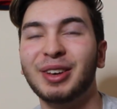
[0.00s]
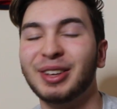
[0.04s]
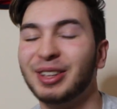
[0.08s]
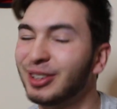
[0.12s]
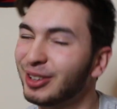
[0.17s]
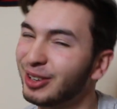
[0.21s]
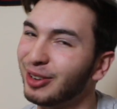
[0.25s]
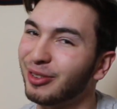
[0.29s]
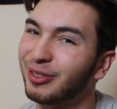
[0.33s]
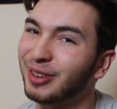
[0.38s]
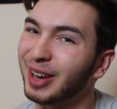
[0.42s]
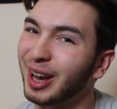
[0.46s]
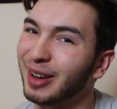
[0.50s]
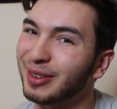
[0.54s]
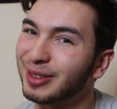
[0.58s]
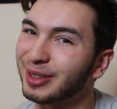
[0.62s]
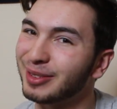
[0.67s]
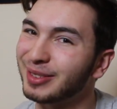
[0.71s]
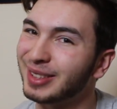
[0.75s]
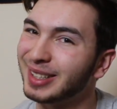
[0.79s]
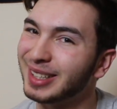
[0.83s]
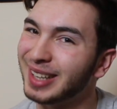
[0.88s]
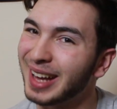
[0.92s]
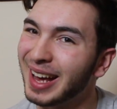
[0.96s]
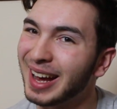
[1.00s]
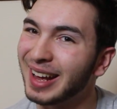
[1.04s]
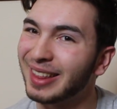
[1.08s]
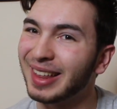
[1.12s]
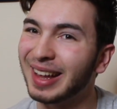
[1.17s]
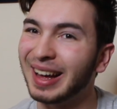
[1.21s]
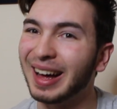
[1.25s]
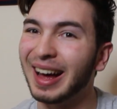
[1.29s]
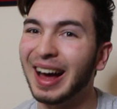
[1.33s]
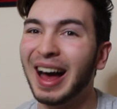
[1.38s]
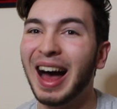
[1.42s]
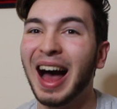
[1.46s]
you'll have kept up to date
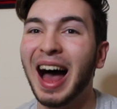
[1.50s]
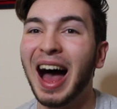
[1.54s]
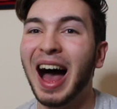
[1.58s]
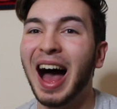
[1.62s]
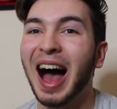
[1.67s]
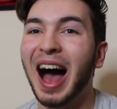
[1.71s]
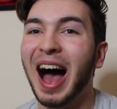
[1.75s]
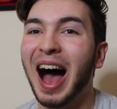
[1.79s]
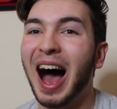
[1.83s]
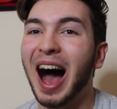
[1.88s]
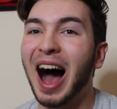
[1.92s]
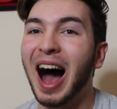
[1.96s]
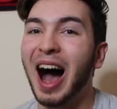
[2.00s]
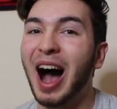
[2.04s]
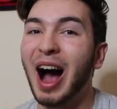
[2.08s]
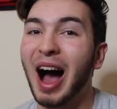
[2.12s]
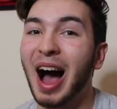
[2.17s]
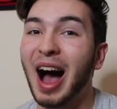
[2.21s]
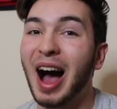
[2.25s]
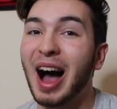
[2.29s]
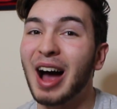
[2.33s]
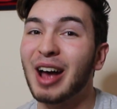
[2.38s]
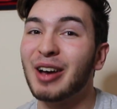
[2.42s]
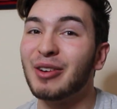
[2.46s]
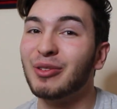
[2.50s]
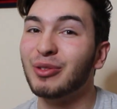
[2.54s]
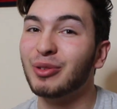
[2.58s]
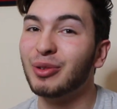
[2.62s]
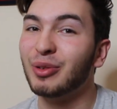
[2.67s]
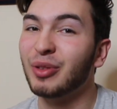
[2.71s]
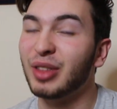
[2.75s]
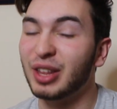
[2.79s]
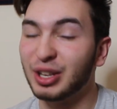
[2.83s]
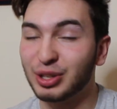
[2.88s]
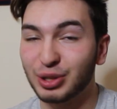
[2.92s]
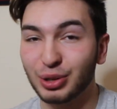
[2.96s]
that
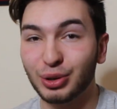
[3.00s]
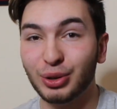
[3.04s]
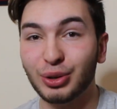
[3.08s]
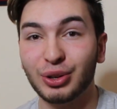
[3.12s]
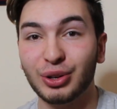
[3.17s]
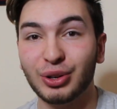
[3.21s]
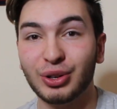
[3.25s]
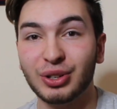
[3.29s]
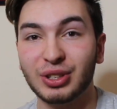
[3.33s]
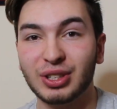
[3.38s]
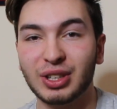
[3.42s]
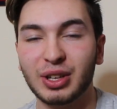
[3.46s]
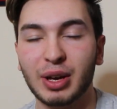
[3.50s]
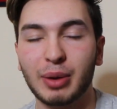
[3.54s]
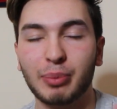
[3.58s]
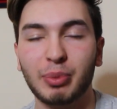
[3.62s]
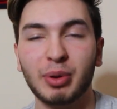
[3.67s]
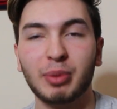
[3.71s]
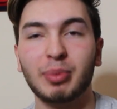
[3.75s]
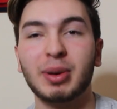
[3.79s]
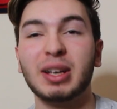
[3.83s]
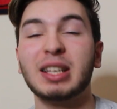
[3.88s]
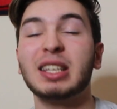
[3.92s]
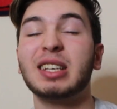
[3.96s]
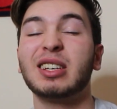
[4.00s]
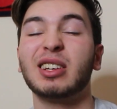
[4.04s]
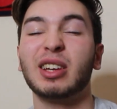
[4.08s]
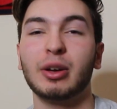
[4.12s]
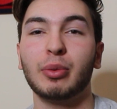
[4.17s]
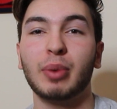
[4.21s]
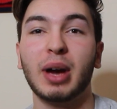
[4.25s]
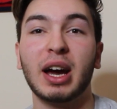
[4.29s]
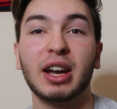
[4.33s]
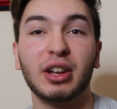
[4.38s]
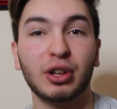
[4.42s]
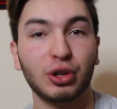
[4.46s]
they taught us,
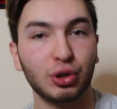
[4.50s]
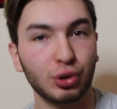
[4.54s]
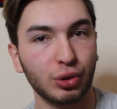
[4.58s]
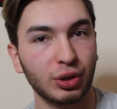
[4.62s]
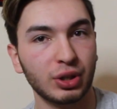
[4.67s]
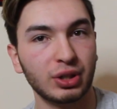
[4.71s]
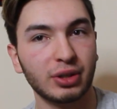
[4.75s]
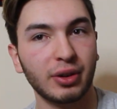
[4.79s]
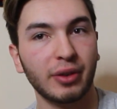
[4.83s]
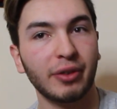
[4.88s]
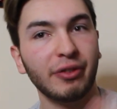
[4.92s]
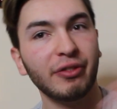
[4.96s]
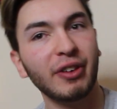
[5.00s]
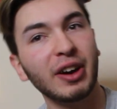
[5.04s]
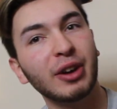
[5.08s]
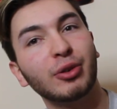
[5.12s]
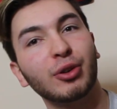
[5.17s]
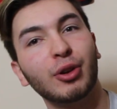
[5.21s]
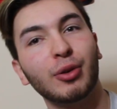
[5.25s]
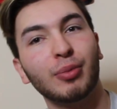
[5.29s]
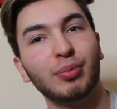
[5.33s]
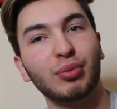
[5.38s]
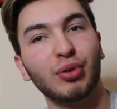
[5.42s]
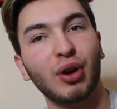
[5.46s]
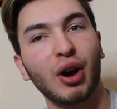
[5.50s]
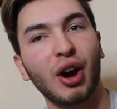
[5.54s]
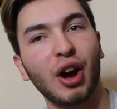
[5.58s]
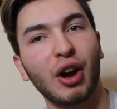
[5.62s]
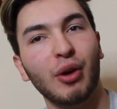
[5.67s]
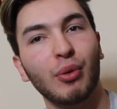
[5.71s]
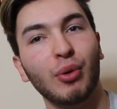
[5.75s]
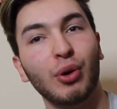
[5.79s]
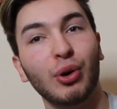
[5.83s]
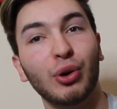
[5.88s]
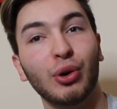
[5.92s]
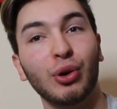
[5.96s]
basically we had a choice of Final Cut
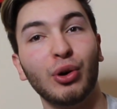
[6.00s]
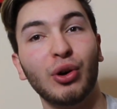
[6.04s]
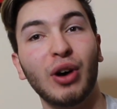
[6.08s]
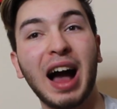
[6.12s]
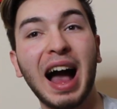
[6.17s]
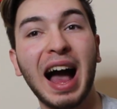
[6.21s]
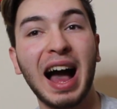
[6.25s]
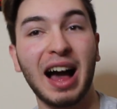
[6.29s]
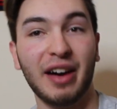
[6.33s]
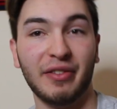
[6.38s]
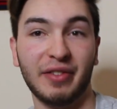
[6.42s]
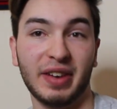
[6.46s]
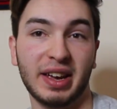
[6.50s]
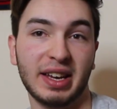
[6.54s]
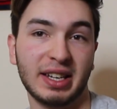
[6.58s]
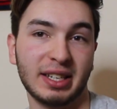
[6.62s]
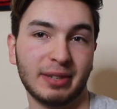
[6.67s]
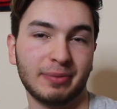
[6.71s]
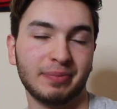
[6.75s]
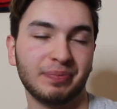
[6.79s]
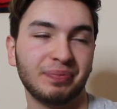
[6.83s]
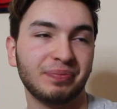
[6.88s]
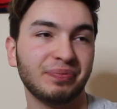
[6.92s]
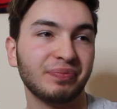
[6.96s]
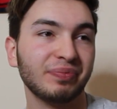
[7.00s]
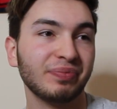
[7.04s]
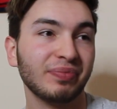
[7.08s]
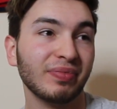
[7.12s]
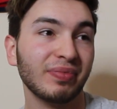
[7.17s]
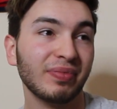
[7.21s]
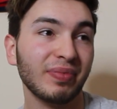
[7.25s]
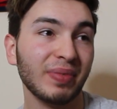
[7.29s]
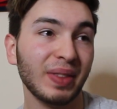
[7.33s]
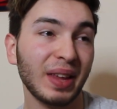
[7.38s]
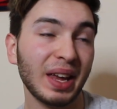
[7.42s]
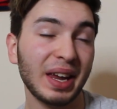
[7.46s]
Pro or Avid.
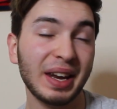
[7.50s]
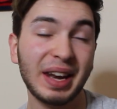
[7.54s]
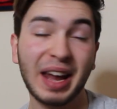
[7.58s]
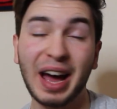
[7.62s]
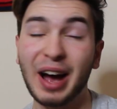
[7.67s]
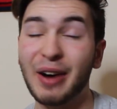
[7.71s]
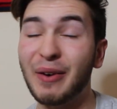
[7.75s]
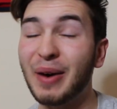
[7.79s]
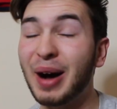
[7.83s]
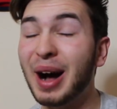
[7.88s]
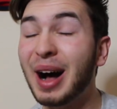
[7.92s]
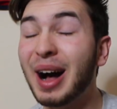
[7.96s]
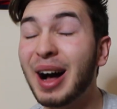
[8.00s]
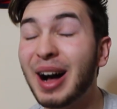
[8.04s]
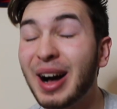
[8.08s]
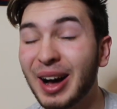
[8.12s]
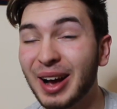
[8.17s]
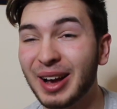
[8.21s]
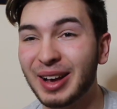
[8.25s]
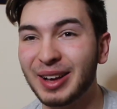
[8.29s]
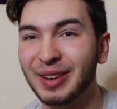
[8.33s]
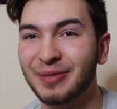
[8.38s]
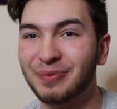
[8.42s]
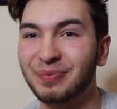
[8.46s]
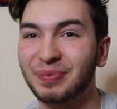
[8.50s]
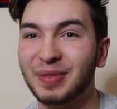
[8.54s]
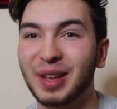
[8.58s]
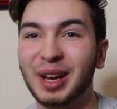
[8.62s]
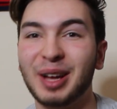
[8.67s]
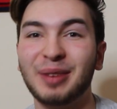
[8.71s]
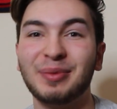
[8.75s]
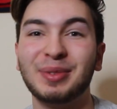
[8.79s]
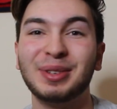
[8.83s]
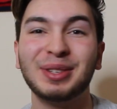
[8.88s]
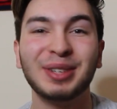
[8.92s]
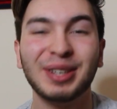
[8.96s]
Now, I
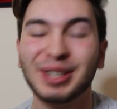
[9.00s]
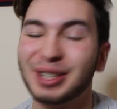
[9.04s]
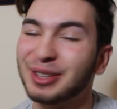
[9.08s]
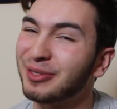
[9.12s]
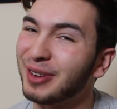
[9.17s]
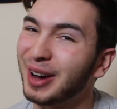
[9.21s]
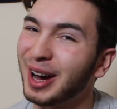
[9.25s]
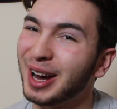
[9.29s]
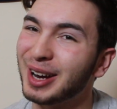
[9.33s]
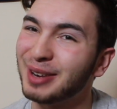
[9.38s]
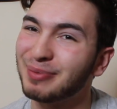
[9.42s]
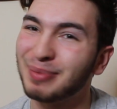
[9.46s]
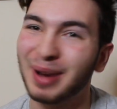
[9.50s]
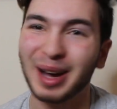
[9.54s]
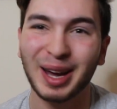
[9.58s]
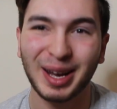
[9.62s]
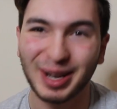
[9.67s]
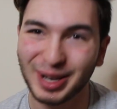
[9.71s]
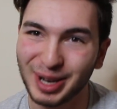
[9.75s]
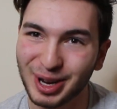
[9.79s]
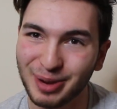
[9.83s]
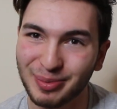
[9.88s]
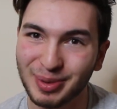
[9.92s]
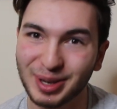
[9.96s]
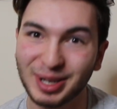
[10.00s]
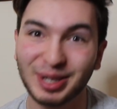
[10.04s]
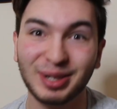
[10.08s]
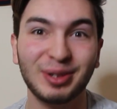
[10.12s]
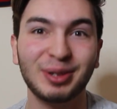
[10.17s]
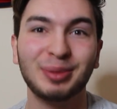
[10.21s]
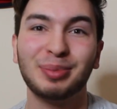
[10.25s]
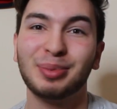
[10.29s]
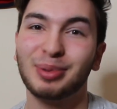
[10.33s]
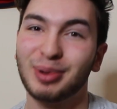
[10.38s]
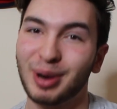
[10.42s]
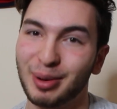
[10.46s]
am certified by Adobe to
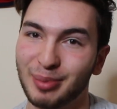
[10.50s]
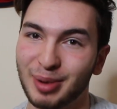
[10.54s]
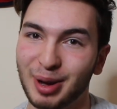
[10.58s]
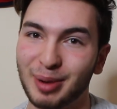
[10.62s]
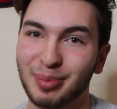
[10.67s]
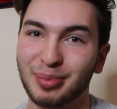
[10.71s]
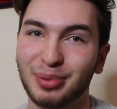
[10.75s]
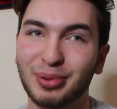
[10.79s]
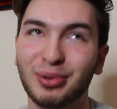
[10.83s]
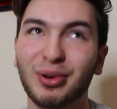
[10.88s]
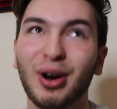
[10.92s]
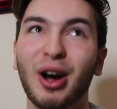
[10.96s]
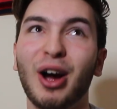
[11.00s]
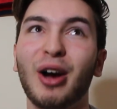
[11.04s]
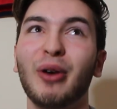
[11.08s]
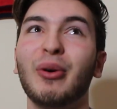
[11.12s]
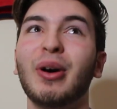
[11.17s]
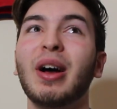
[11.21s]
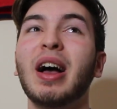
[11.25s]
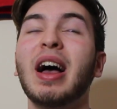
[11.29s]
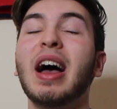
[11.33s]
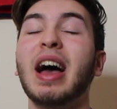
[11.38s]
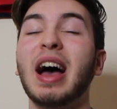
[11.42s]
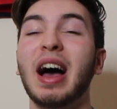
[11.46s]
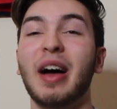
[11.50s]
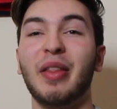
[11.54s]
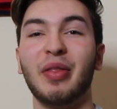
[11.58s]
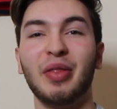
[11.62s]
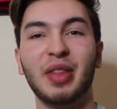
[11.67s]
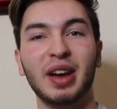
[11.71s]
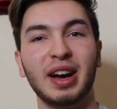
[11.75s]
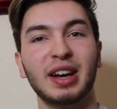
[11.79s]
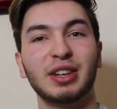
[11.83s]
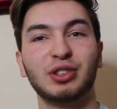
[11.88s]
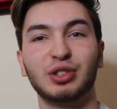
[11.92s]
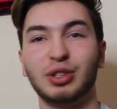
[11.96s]
use Premiere Pro,
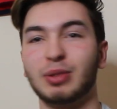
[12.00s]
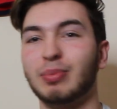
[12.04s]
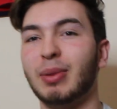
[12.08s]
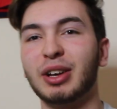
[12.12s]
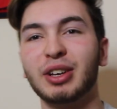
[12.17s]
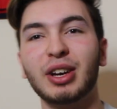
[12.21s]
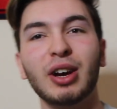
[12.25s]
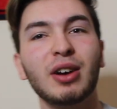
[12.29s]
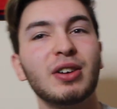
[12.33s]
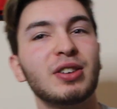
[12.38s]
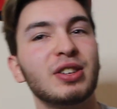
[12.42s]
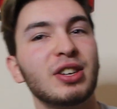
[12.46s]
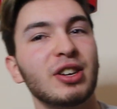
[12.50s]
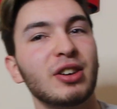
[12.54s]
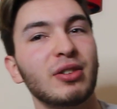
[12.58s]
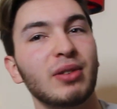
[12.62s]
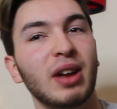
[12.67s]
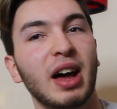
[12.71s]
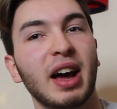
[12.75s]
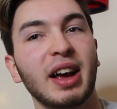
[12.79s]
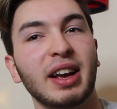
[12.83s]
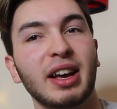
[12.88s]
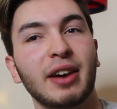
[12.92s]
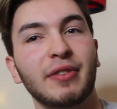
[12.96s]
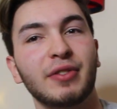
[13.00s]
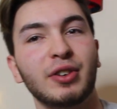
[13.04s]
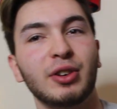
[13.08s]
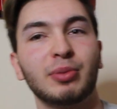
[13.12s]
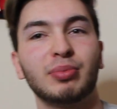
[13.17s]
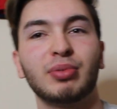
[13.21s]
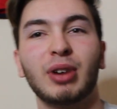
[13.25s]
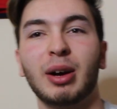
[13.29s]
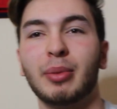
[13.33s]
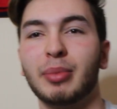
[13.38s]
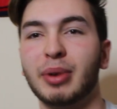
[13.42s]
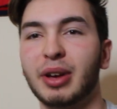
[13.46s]
and that is just my go-to. Like, I've
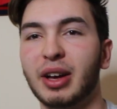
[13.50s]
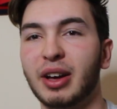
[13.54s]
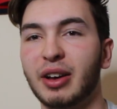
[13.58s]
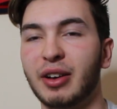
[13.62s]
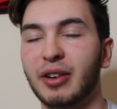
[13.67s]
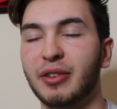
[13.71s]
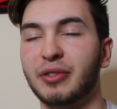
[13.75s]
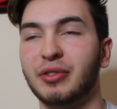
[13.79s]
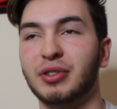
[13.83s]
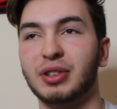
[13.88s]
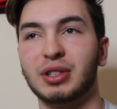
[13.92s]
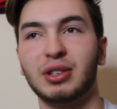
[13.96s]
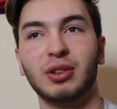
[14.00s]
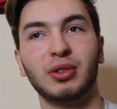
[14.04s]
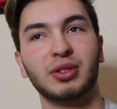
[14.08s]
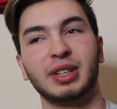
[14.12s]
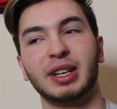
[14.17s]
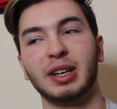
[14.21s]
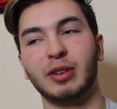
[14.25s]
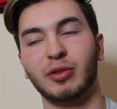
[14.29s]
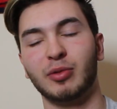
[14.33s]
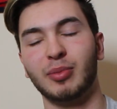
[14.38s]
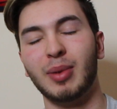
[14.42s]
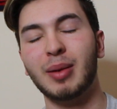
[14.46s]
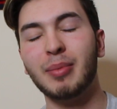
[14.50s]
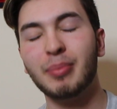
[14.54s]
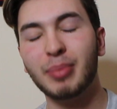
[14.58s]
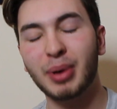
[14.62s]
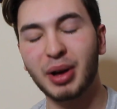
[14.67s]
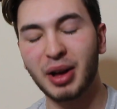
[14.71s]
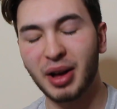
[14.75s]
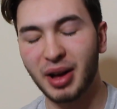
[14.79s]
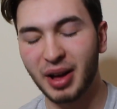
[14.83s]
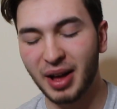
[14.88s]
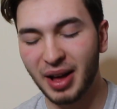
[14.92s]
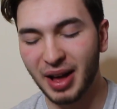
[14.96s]
used Premiere for as long as I can
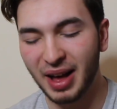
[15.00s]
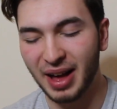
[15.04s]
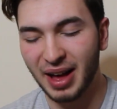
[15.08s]
remember,